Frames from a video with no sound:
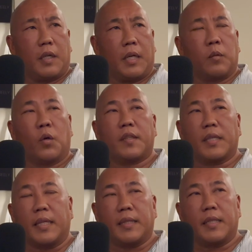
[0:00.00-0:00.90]
One thing
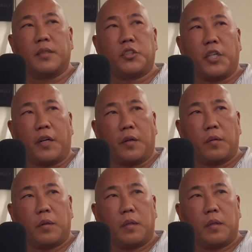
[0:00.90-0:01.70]
I didn't share.